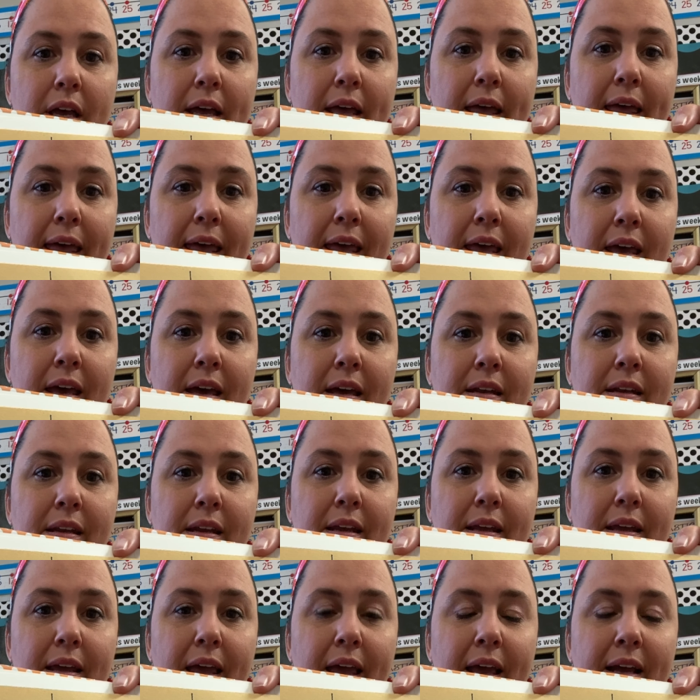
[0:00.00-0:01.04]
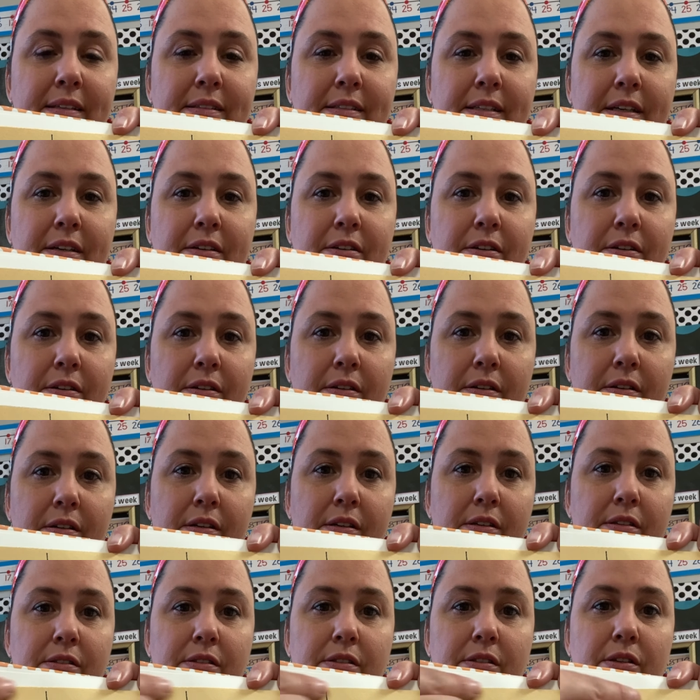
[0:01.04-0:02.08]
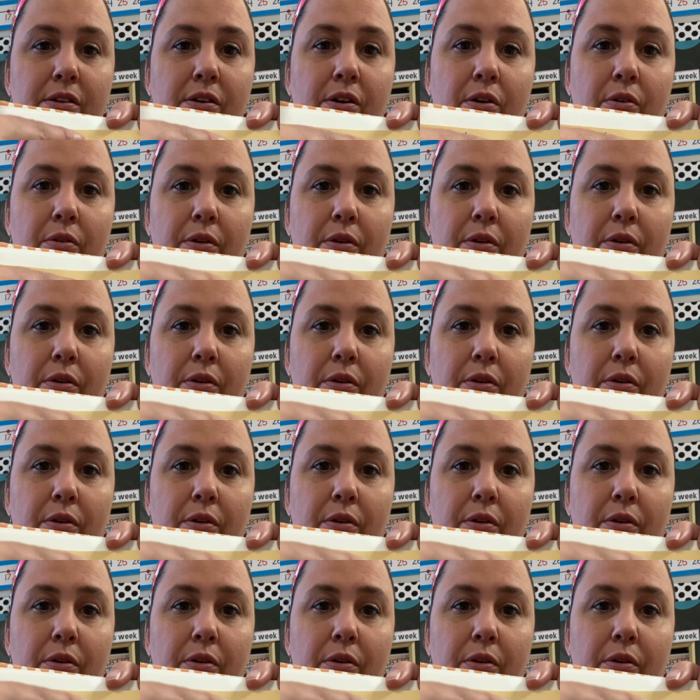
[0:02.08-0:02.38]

an anteater. So